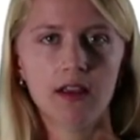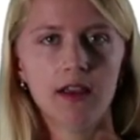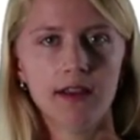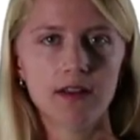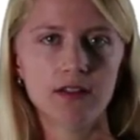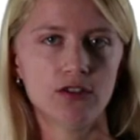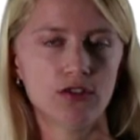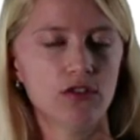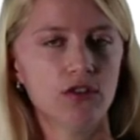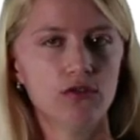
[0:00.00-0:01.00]
In
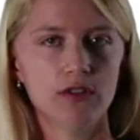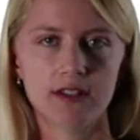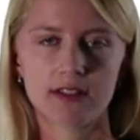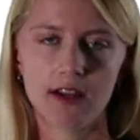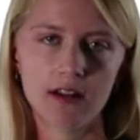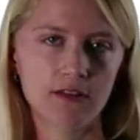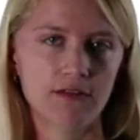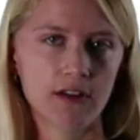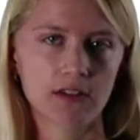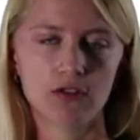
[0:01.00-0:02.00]
addition, you need a scaling
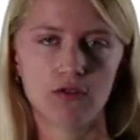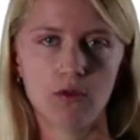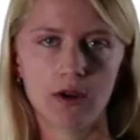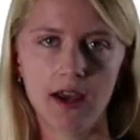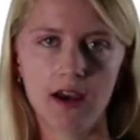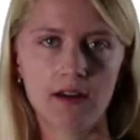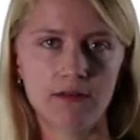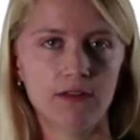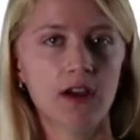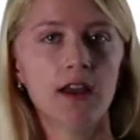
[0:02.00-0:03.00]
factor of 1/2
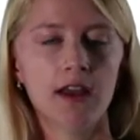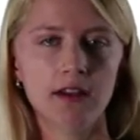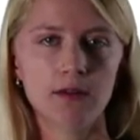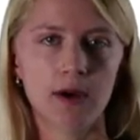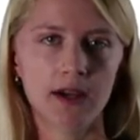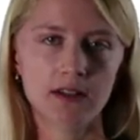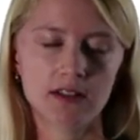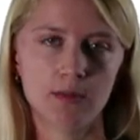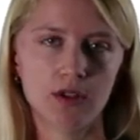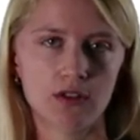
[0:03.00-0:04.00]
and a minus
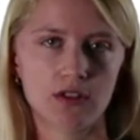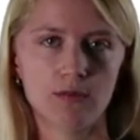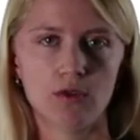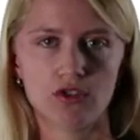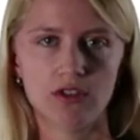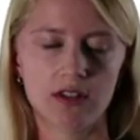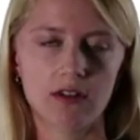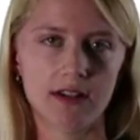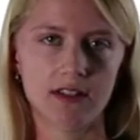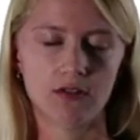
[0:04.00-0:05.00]
because the motions are
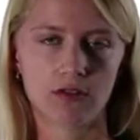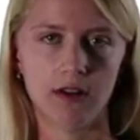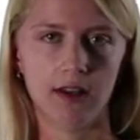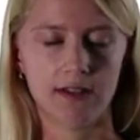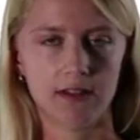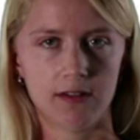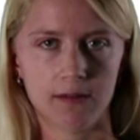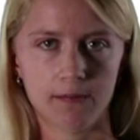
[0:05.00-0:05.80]
anticorrelated.